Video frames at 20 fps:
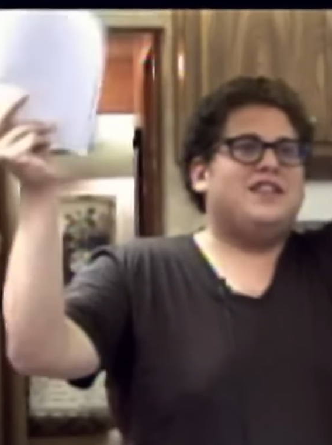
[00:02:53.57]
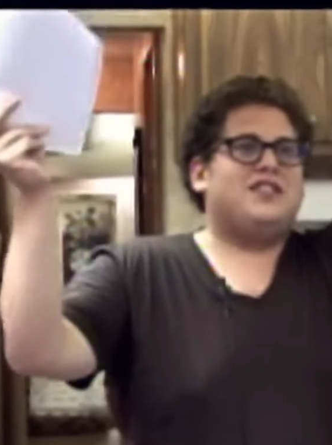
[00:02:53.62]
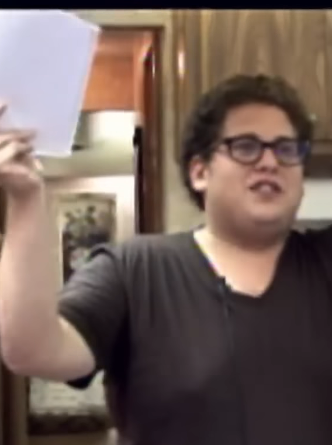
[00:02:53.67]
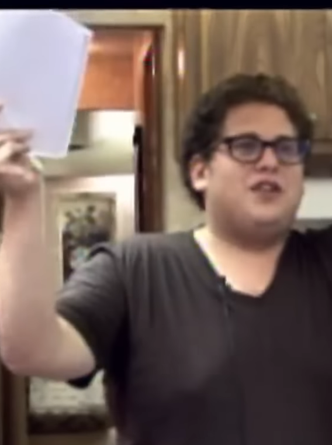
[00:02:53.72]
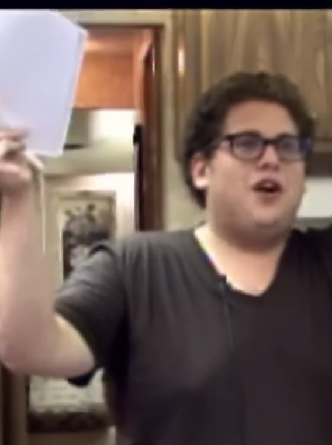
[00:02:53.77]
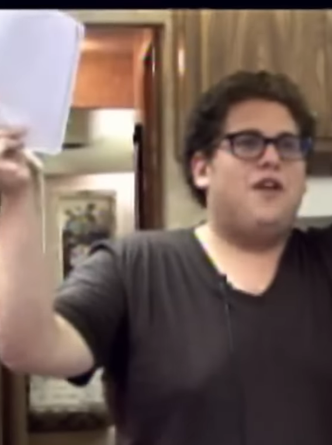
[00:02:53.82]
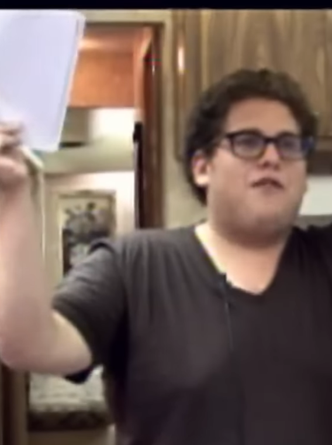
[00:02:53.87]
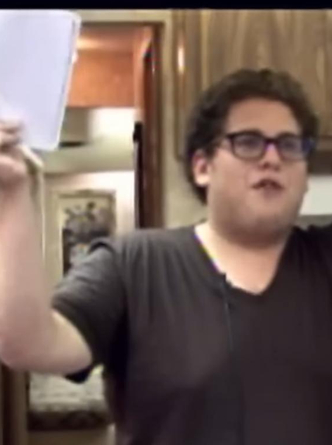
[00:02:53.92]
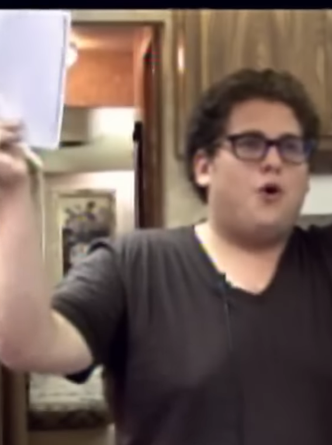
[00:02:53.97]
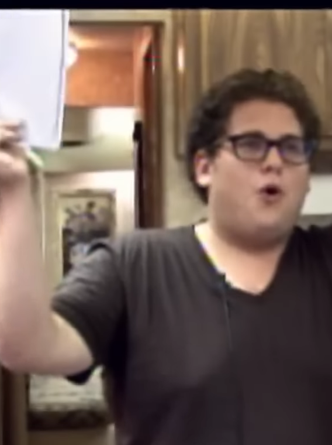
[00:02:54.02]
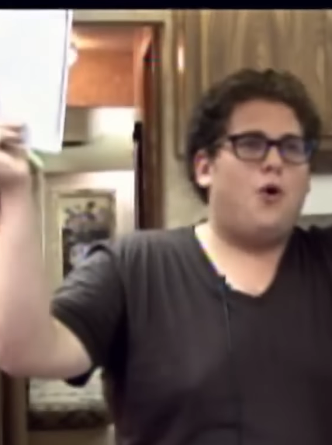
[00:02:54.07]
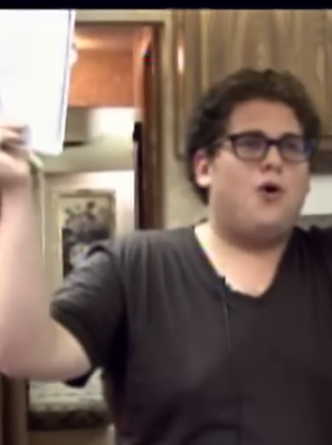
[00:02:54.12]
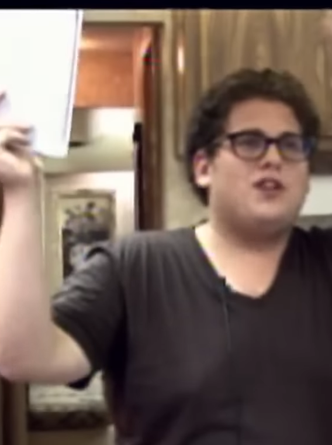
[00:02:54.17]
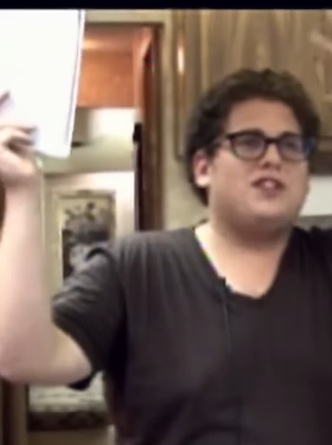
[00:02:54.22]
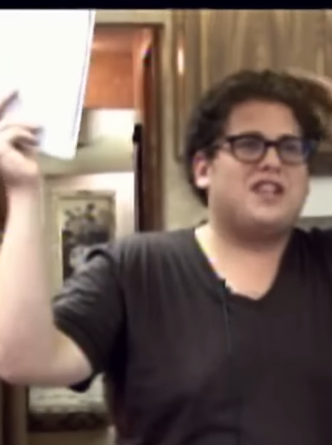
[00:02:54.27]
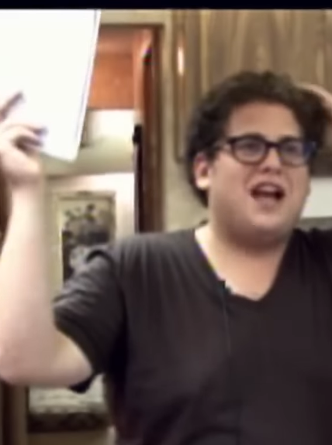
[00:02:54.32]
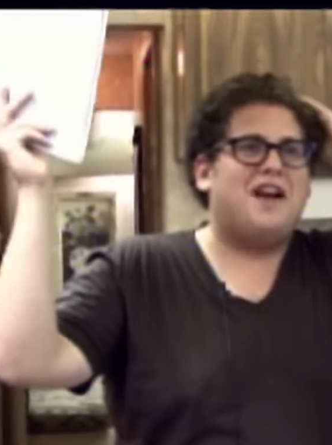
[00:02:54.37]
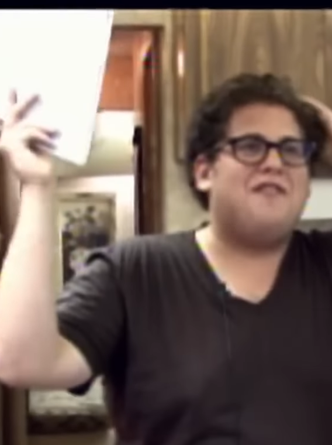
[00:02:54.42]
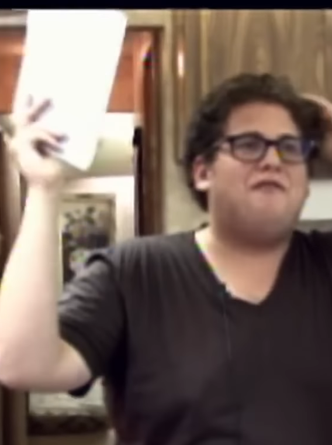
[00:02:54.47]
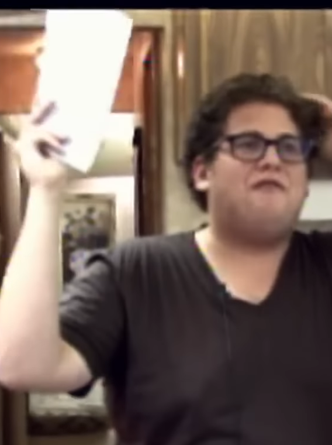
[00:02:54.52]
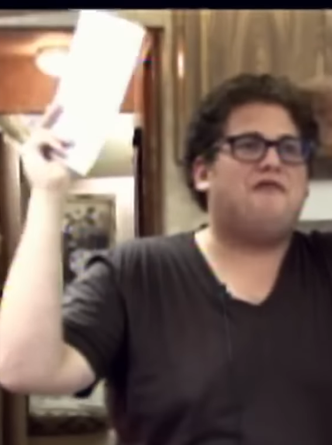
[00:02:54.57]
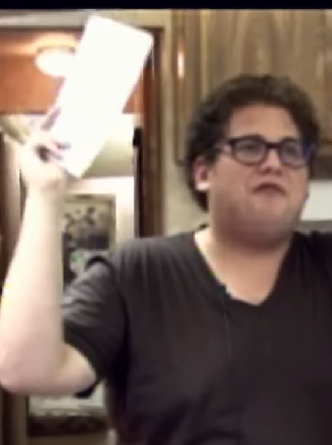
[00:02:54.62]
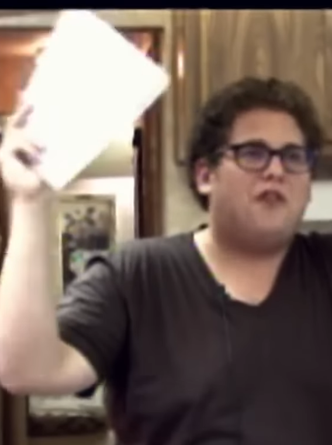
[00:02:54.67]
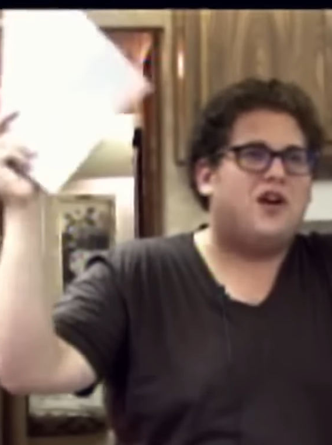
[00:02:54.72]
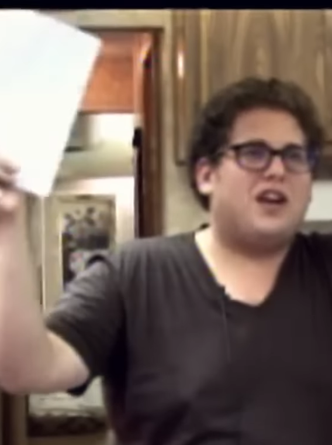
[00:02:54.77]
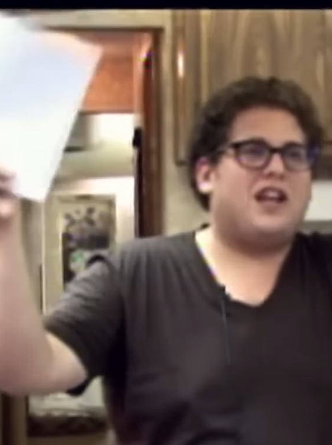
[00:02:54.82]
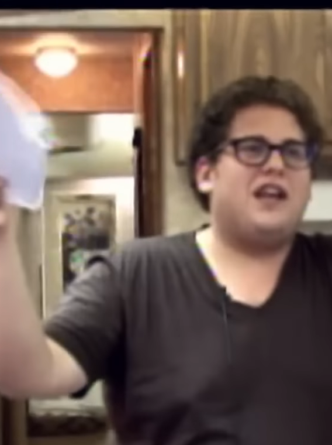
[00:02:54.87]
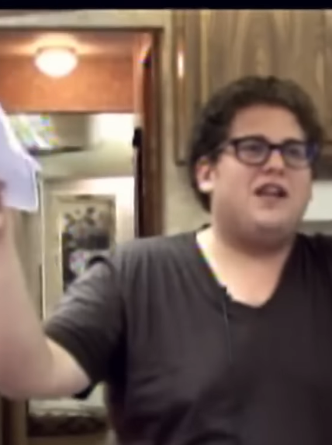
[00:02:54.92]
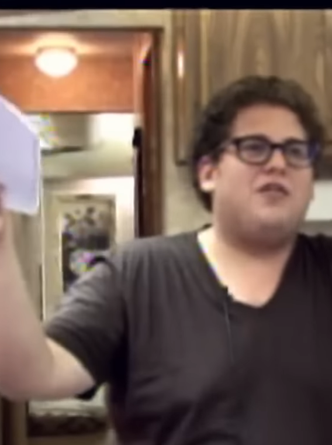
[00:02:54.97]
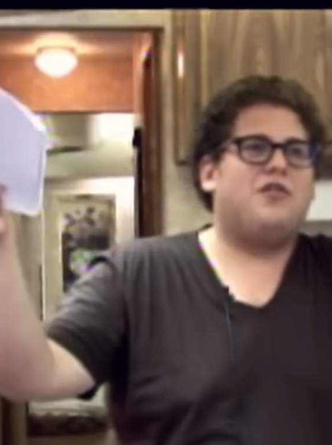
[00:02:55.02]
Yes, of course I
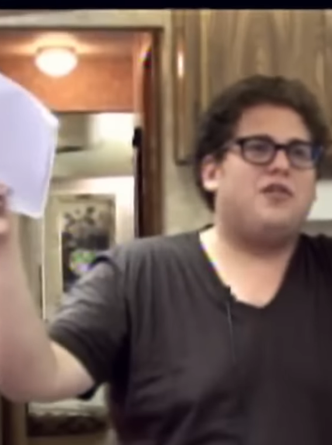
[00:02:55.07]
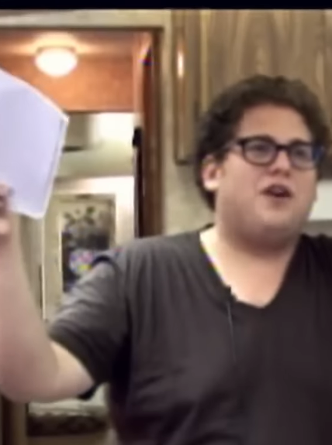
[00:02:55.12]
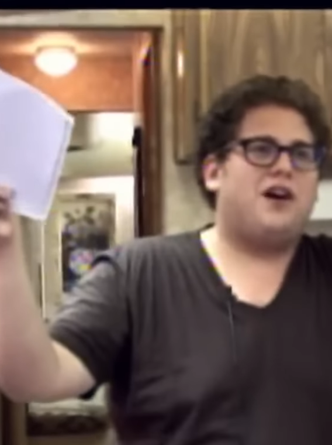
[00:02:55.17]
fucking